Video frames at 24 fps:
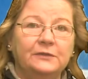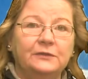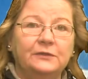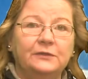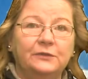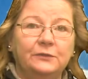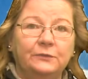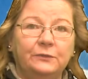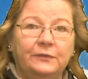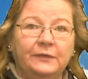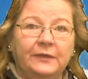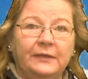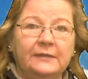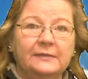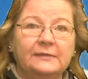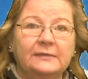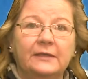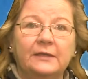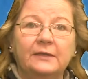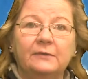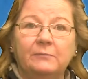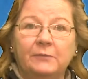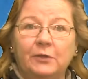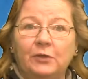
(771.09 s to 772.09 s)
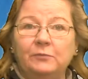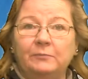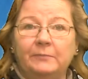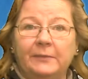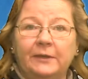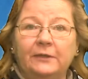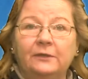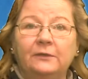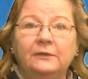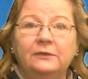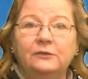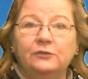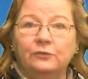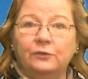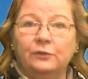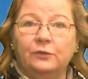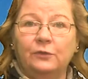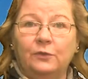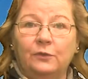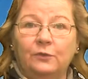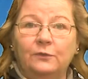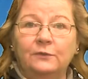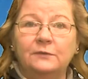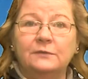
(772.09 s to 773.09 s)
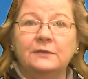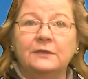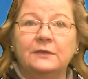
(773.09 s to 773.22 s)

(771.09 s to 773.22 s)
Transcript: to do things like melt metal and drill holes,